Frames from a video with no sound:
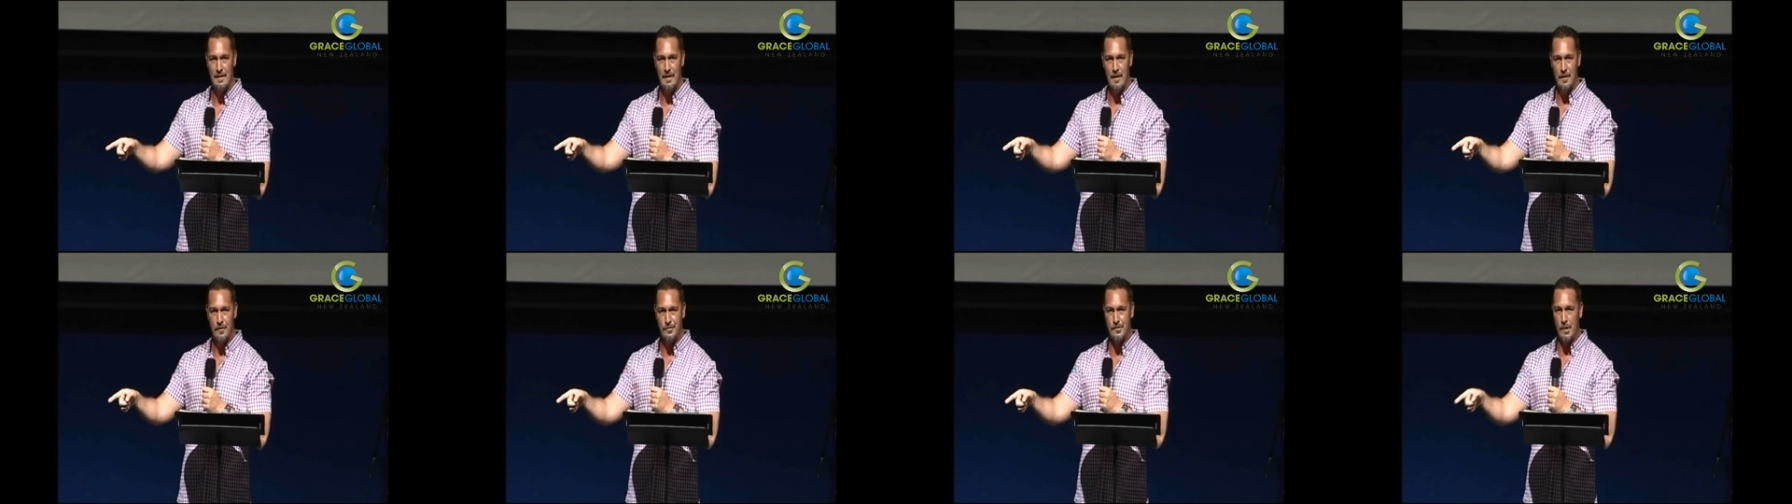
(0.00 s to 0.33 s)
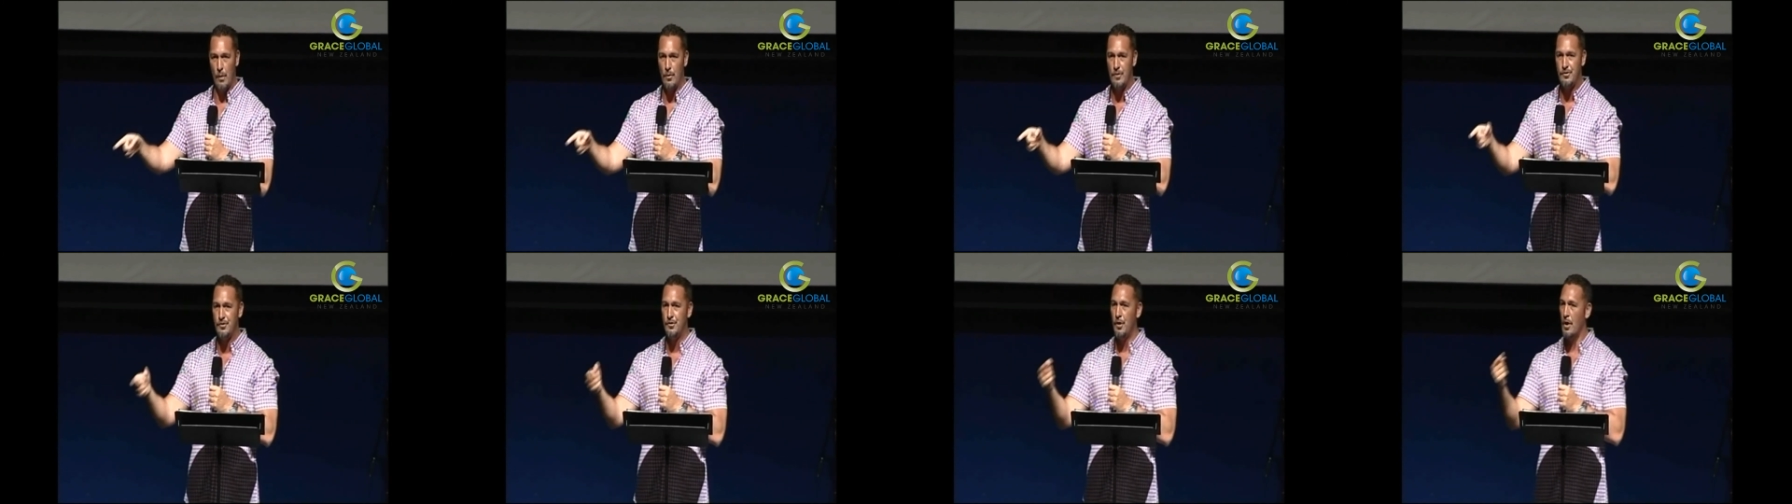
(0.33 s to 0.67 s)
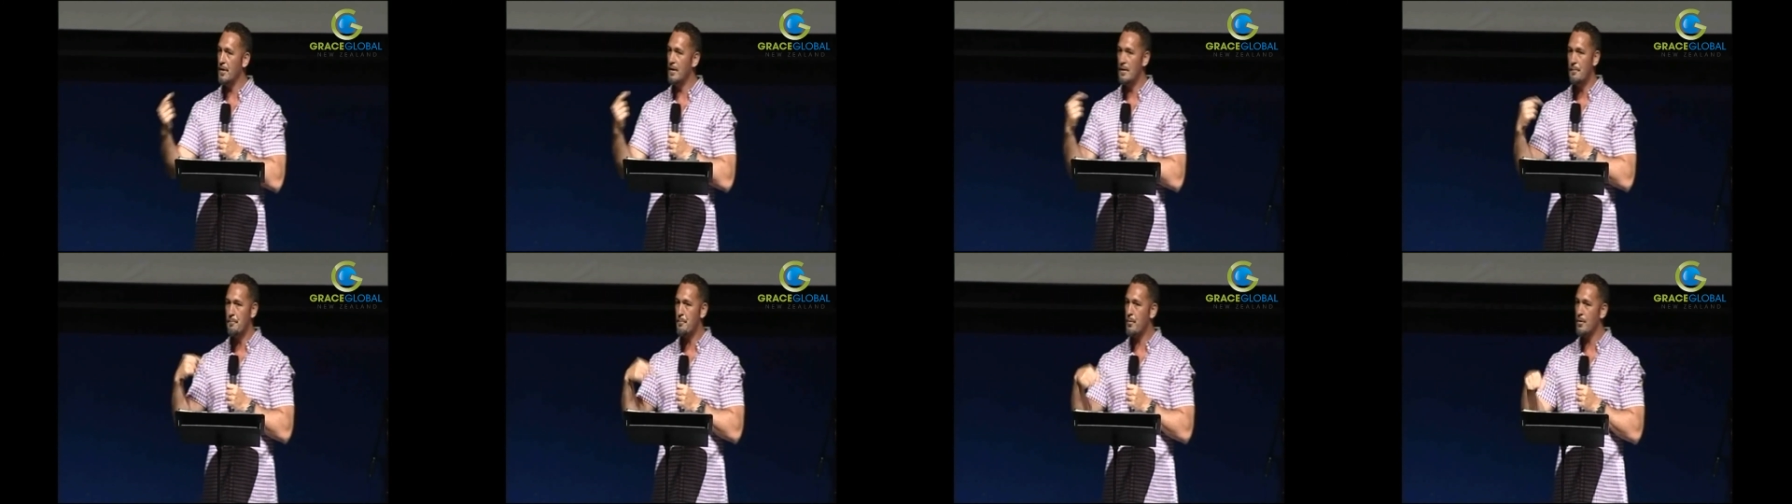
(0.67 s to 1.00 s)
So it's not an
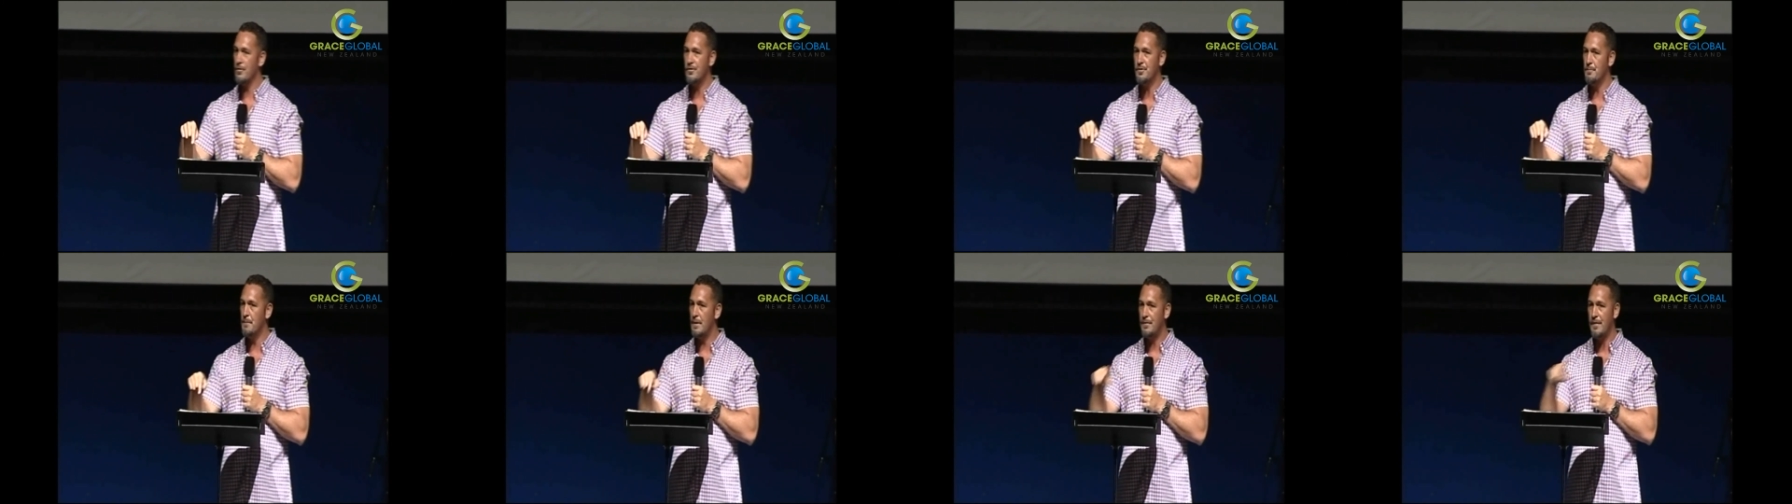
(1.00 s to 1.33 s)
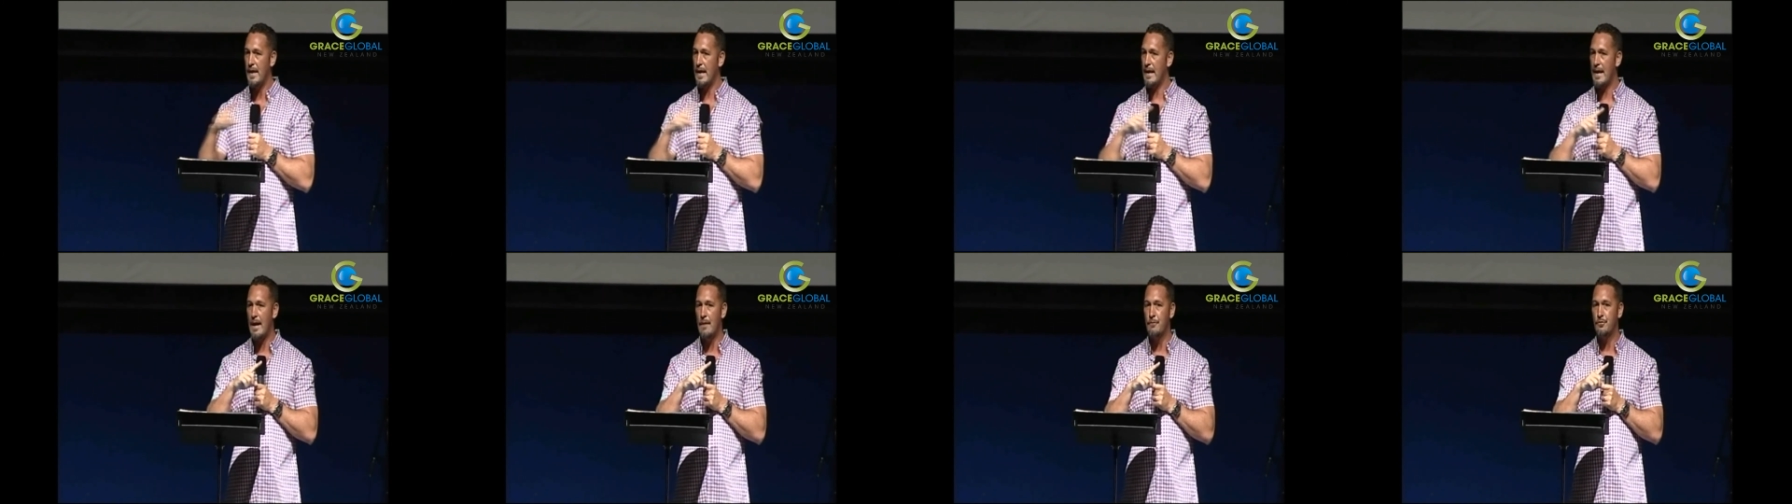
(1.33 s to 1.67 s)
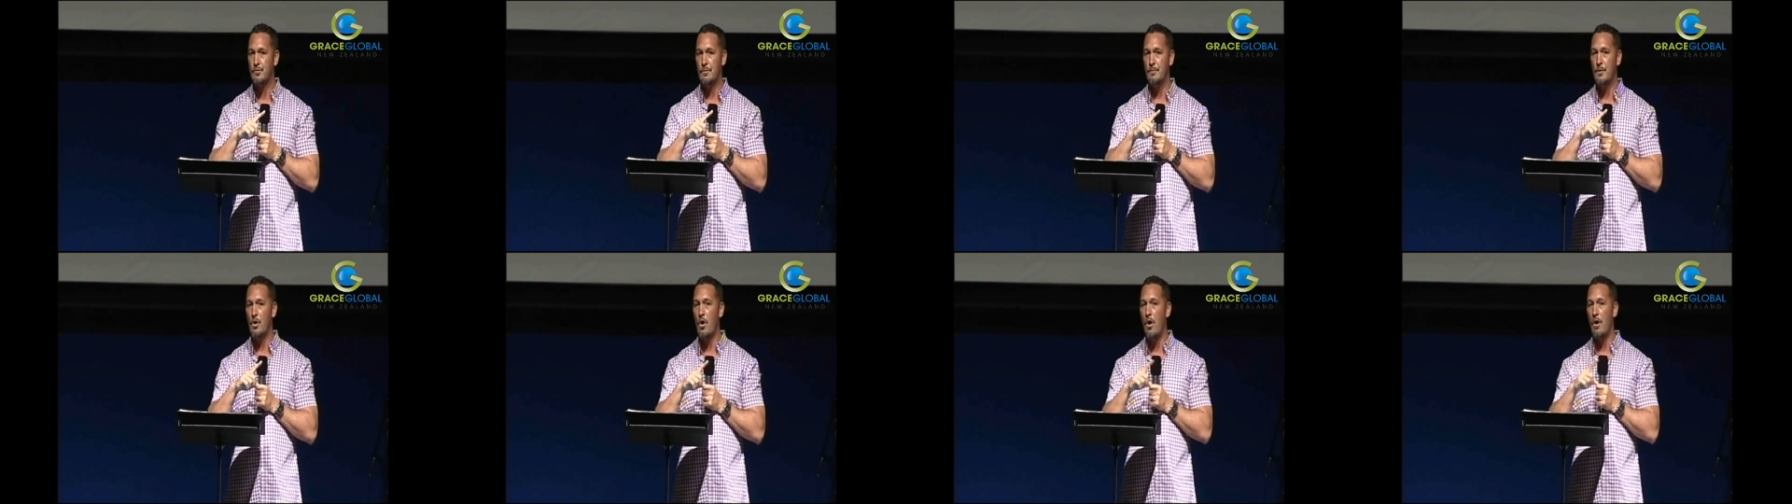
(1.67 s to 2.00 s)
imprisonment that comes
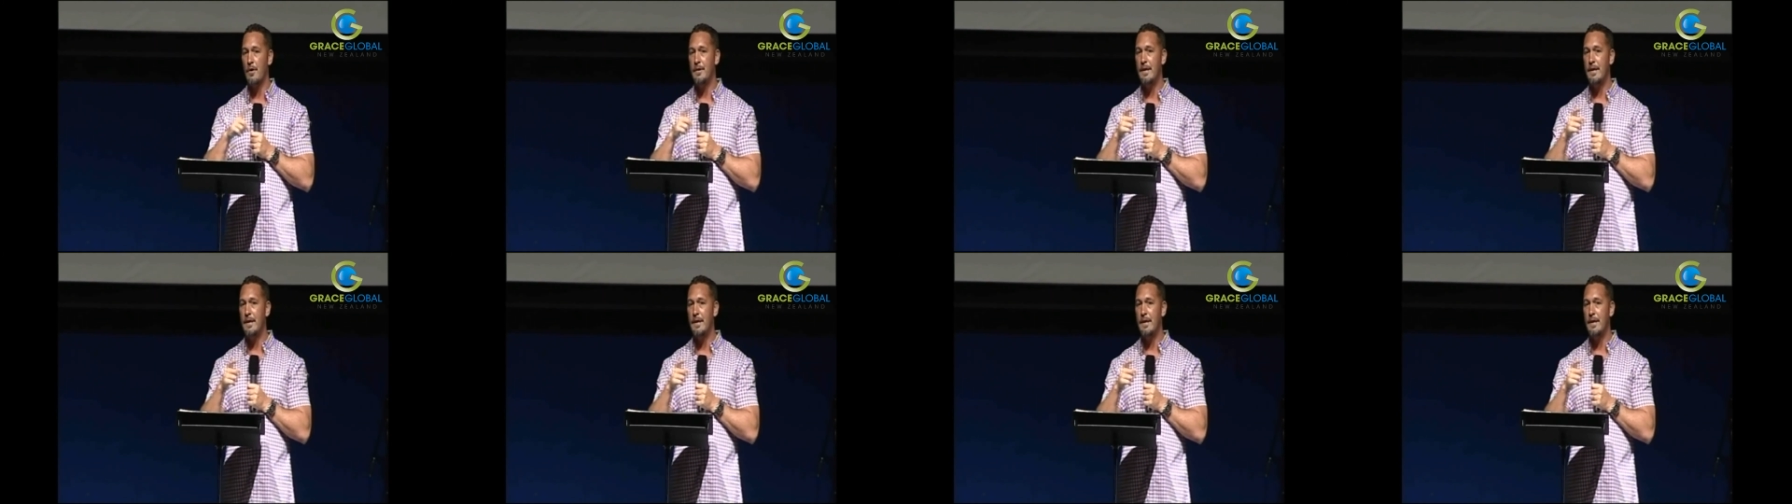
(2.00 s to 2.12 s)
from God